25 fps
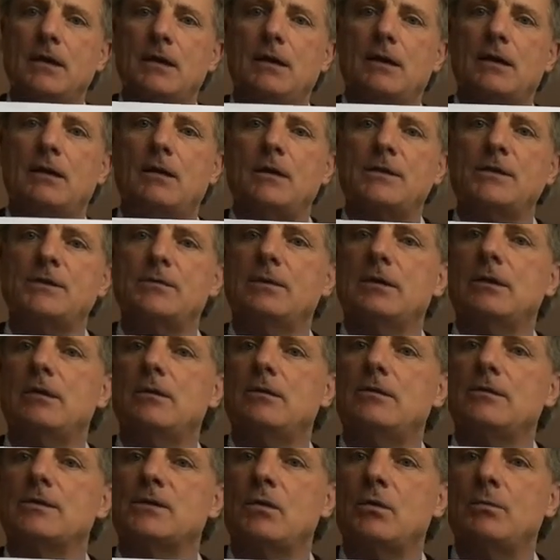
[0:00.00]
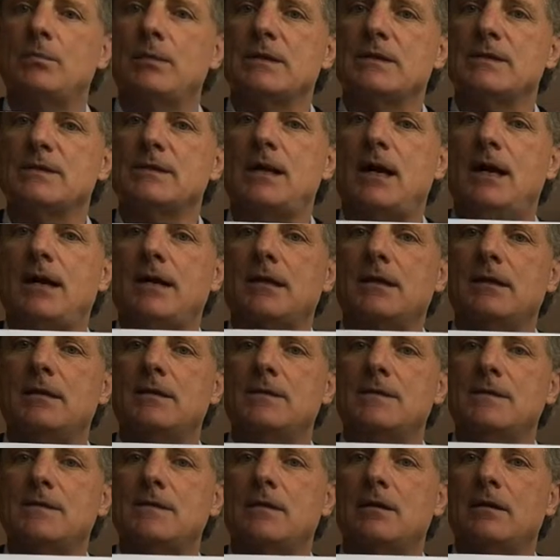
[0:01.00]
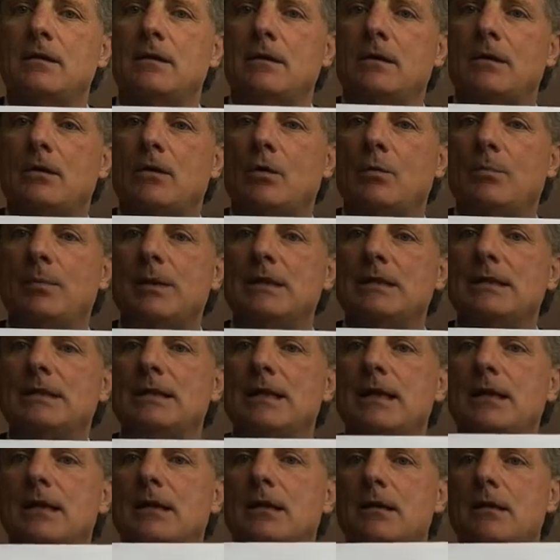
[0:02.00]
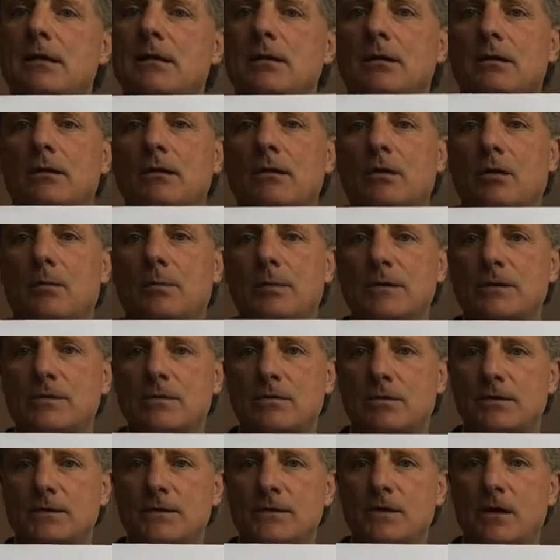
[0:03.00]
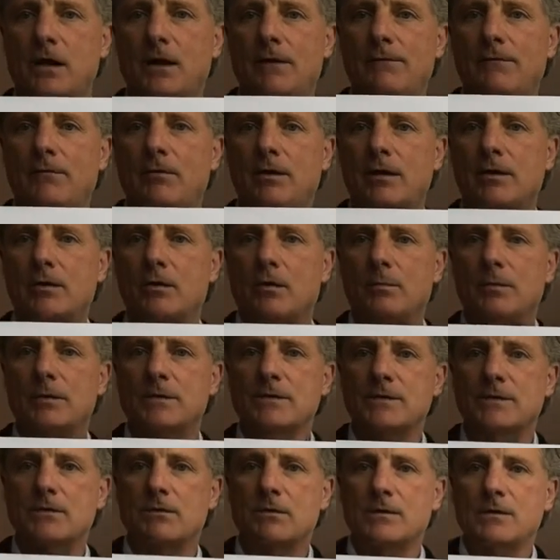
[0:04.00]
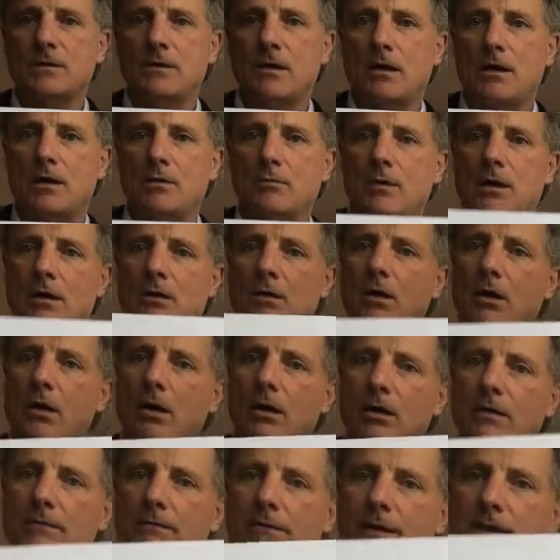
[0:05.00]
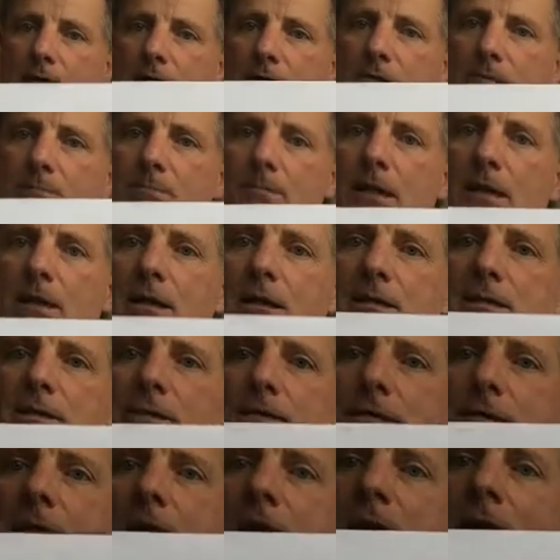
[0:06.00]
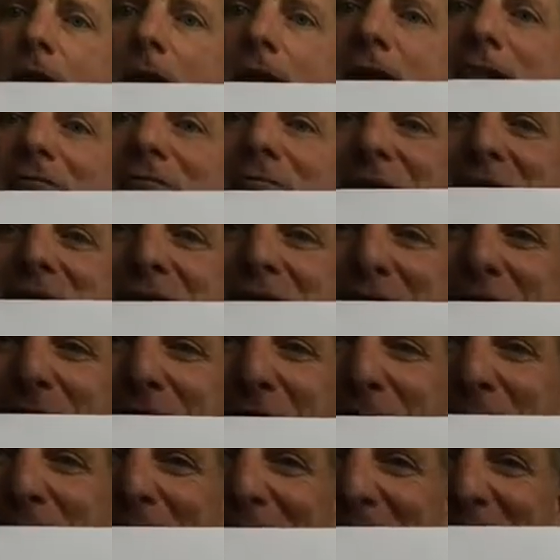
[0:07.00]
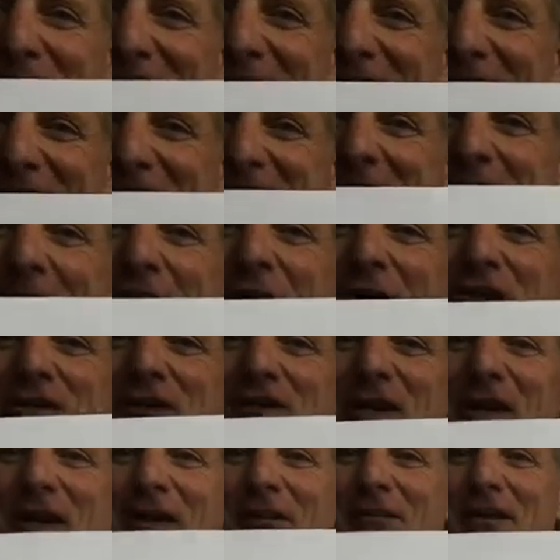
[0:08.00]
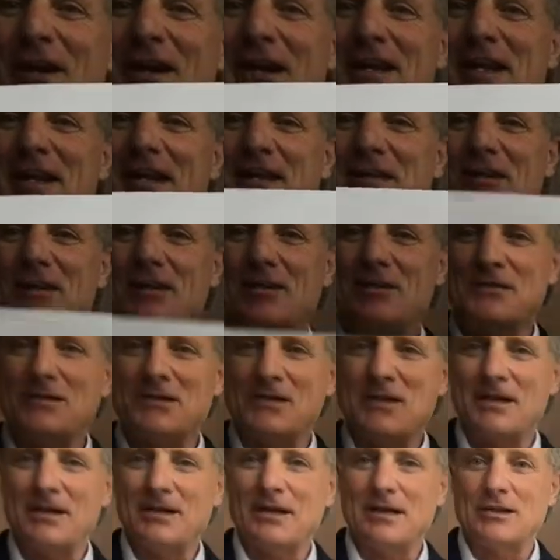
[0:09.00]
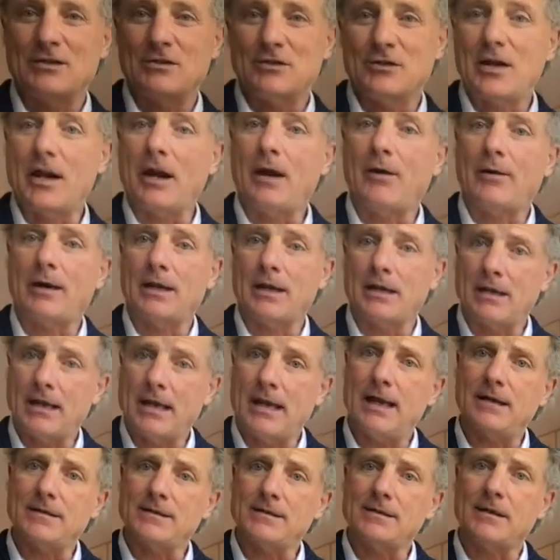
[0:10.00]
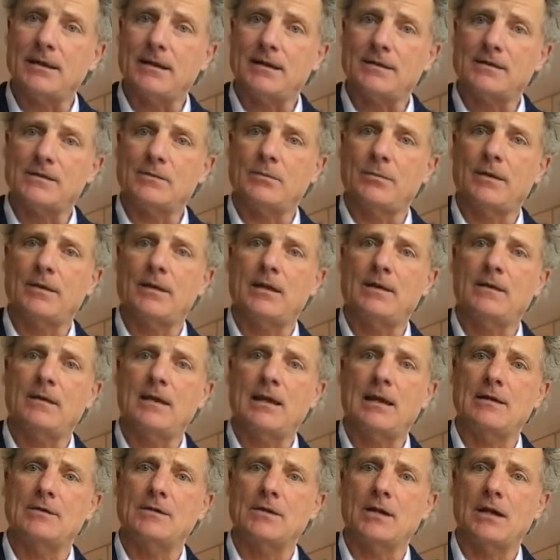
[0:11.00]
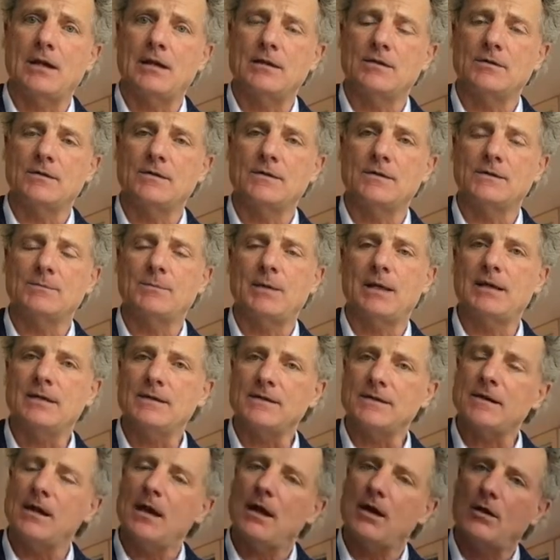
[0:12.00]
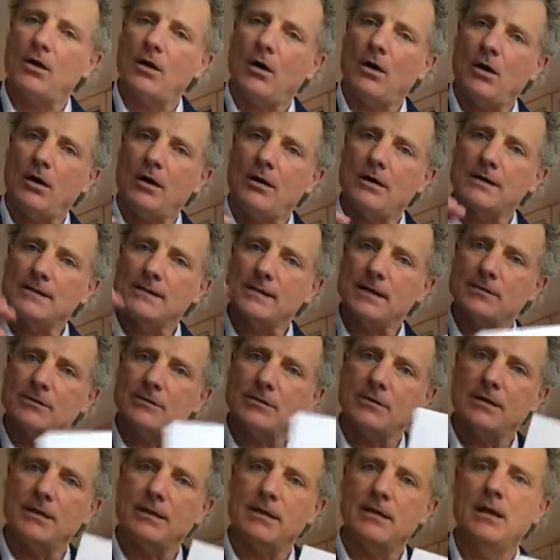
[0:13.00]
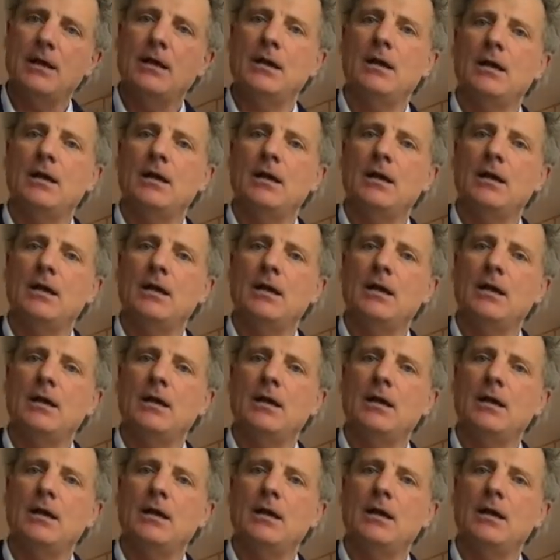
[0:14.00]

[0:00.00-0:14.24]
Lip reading: It also includes open science, open data, open source software, and open source hardware. All of these means of being open are generating and using and sharing assets within the education space and are essentially